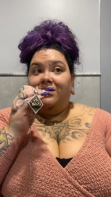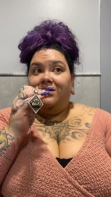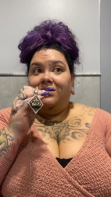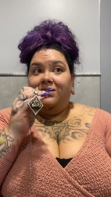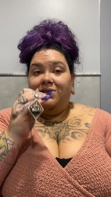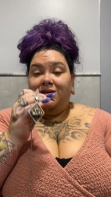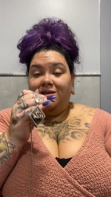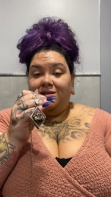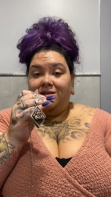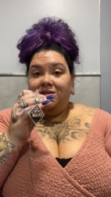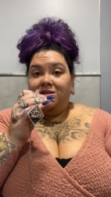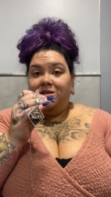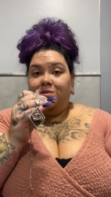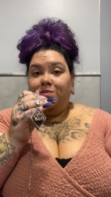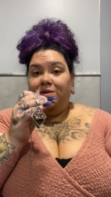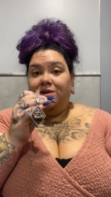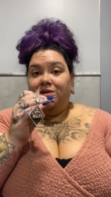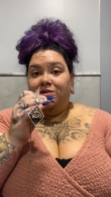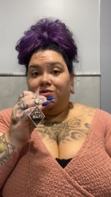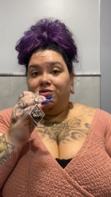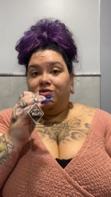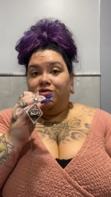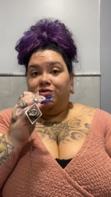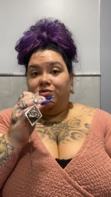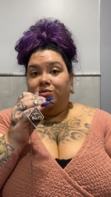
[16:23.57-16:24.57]
This is a
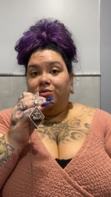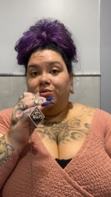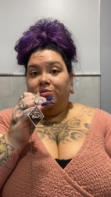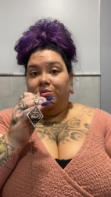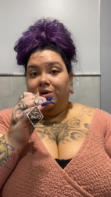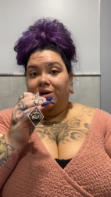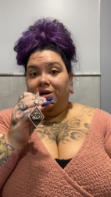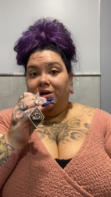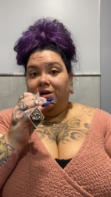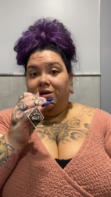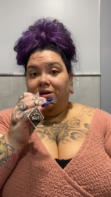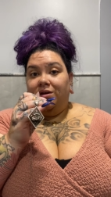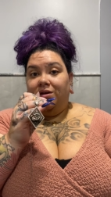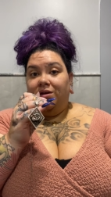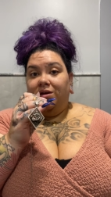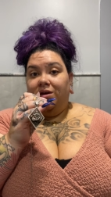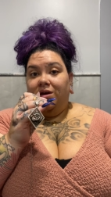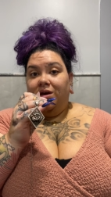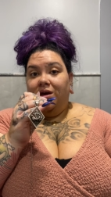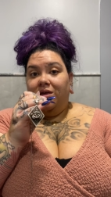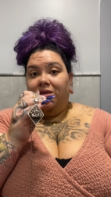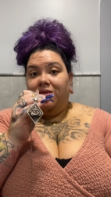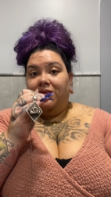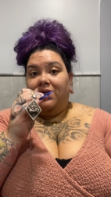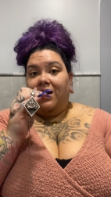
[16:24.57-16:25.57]
piece of jewelry
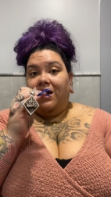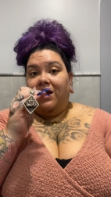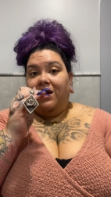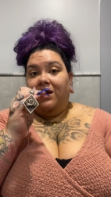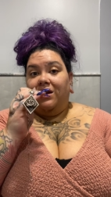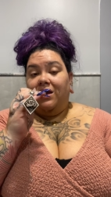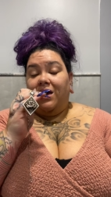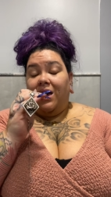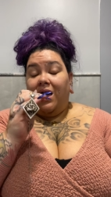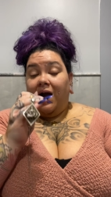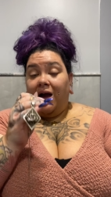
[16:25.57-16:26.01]
that